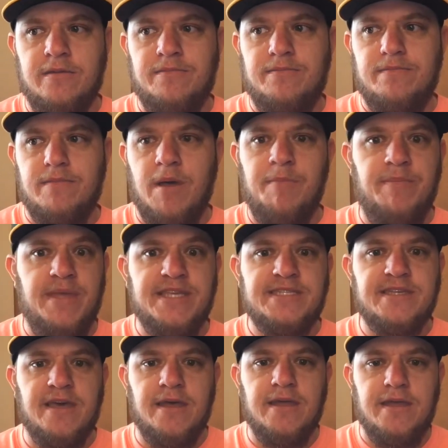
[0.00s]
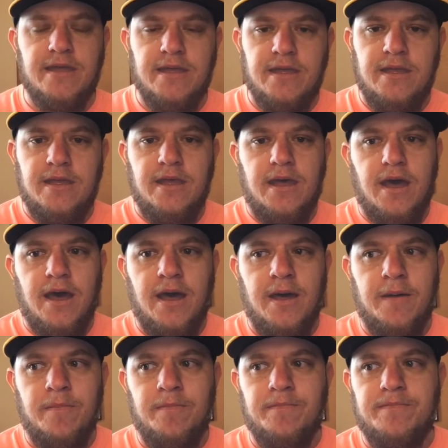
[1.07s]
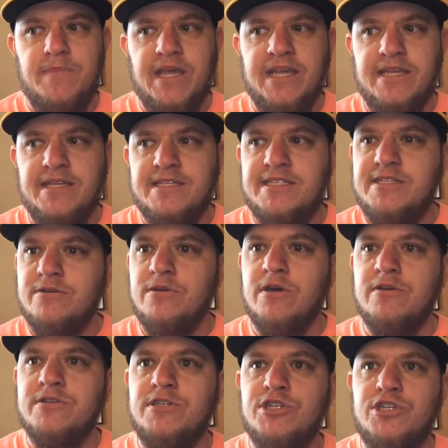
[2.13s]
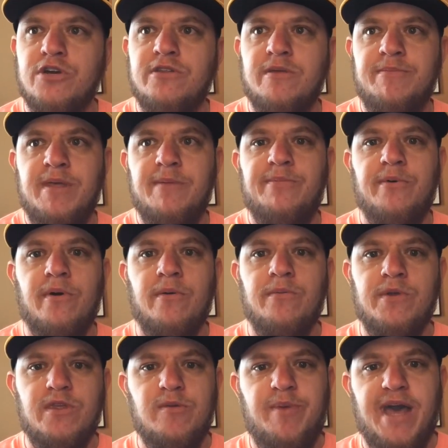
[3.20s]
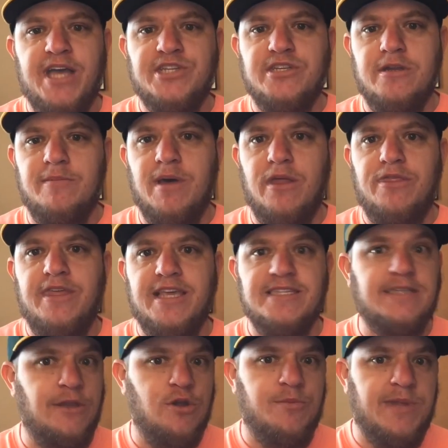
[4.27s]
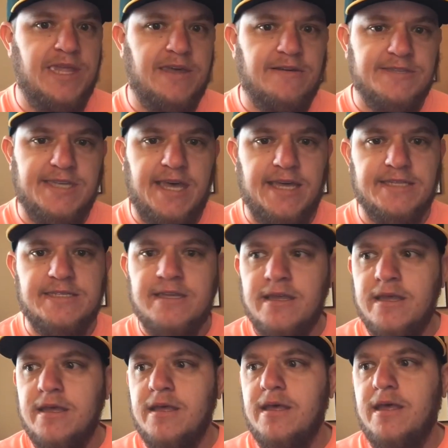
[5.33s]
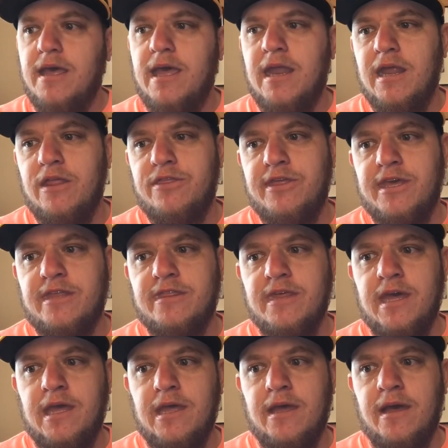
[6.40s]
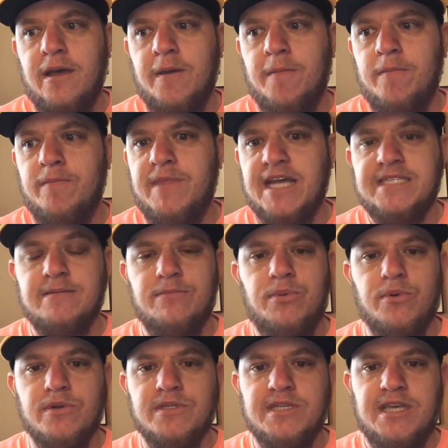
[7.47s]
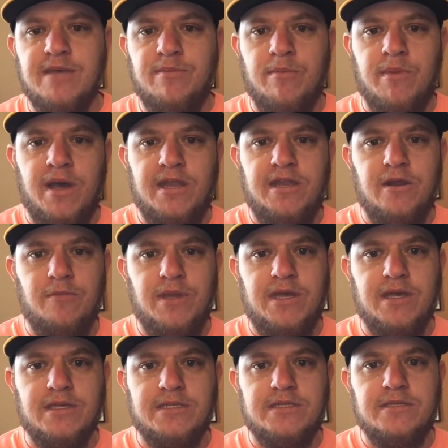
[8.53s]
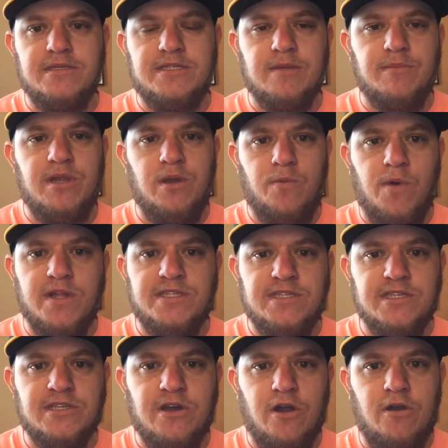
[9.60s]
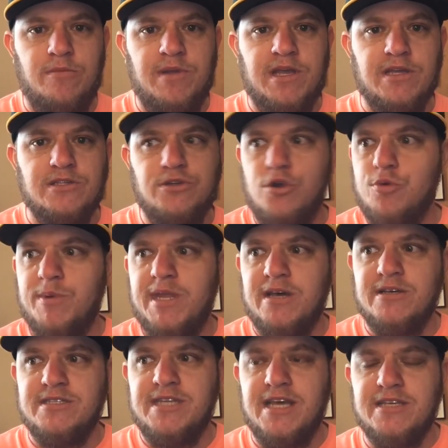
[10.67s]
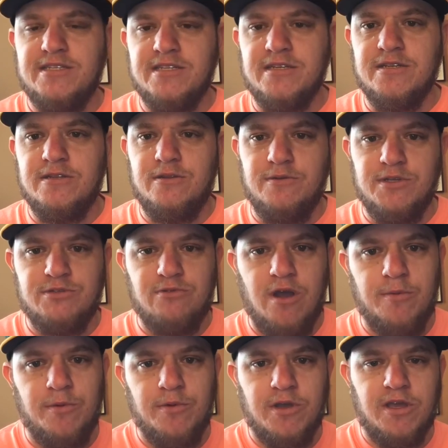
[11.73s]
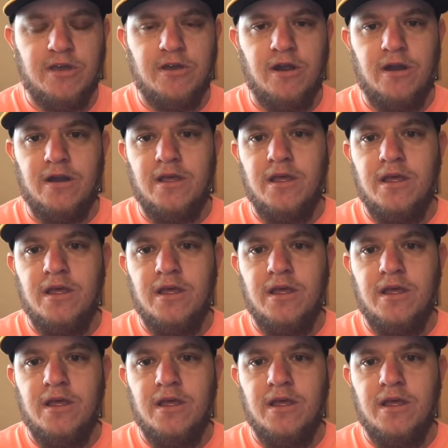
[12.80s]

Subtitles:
miscut, it still goes to show that people are really passionate about things that nobody else has. And I think that that's important to keep in mind here, because somebody wants this card because nobody else has a Luis Robert rookie card